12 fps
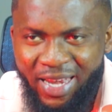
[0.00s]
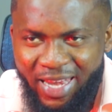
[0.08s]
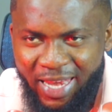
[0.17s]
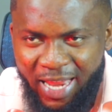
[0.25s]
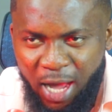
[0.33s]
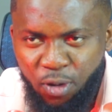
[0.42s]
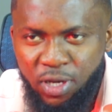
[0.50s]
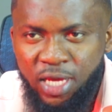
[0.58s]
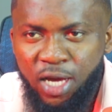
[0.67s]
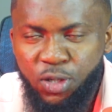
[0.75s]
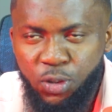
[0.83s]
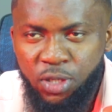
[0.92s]
now they
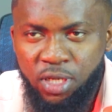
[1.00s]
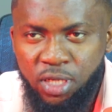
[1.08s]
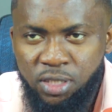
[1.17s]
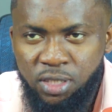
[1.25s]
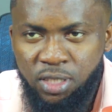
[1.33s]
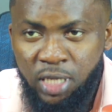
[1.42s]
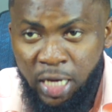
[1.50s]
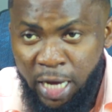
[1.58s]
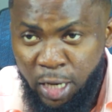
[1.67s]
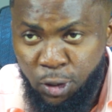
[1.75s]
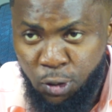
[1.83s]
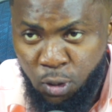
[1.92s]
are doing it.
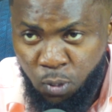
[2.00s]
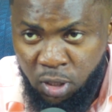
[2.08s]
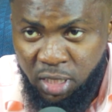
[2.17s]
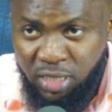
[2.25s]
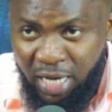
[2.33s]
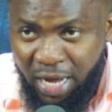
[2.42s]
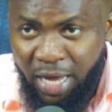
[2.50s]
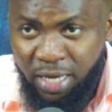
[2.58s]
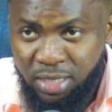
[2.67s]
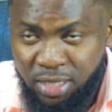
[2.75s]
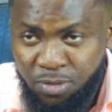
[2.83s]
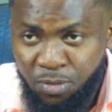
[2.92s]
And do you know what that is?